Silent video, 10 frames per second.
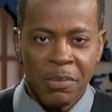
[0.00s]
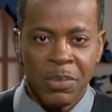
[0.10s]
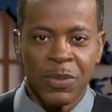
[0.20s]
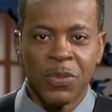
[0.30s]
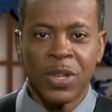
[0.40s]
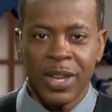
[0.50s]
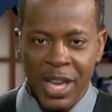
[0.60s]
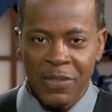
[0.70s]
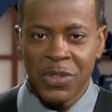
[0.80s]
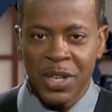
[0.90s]
but for the
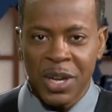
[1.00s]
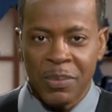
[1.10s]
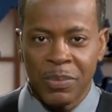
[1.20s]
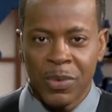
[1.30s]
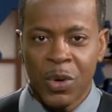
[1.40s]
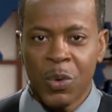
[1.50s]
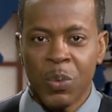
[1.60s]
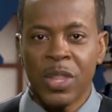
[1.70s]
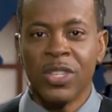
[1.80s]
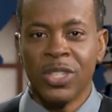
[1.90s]
life to come
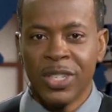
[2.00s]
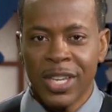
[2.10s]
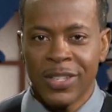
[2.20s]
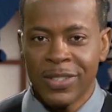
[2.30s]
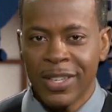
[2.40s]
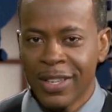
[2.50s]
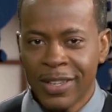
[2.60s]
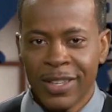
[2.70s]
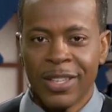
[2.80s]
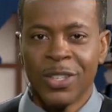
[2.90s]
with JC
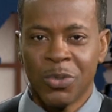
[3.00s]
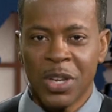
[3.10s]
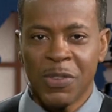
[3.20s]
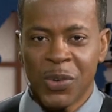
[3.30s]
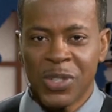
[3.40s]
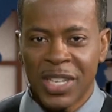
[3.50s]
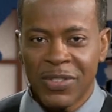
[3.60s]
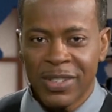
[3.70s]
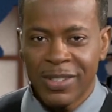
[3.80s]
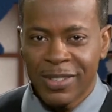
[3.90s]

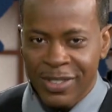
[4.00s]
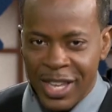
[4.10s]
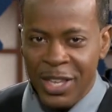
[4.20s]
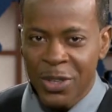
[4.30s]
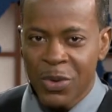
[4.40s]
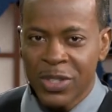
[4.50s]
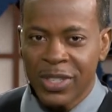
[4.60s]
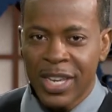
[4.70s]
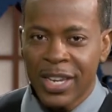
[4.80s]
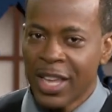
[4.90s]
24/7. Thank you once
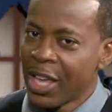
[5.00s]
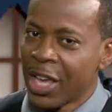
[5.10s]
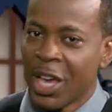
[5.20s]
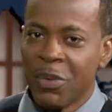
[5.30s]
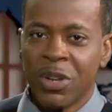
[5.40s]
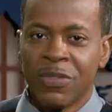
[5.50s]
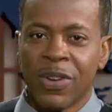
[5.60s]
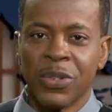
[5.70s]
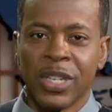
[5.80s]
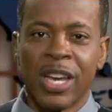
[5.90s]
again, and we look
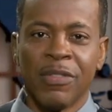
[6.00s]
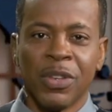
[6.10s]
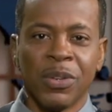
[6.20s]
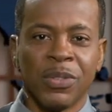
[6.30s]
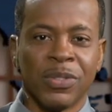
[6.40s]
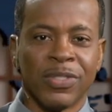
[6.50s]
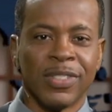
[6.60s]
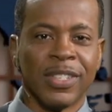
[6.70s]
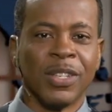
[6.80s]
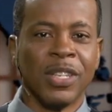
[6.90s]
forward to having you
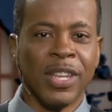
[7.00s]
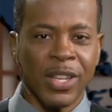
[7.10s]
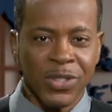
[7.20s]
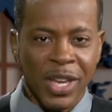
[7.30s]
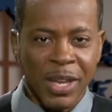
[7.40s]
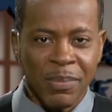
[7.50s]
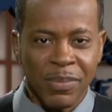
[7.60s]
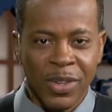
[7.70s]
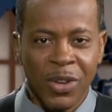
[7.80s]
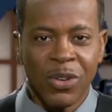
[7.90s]
next time
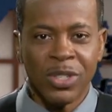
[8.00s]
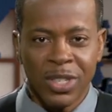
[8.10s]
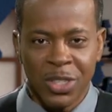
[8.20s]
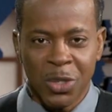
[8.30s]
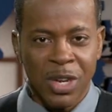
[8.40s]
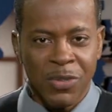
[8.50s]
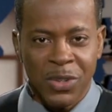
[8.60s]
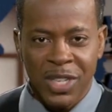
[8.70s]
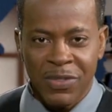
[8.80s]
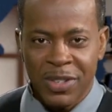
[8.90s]
on JC
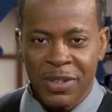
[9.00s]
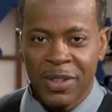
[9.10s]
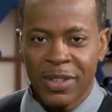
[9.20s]
24/7.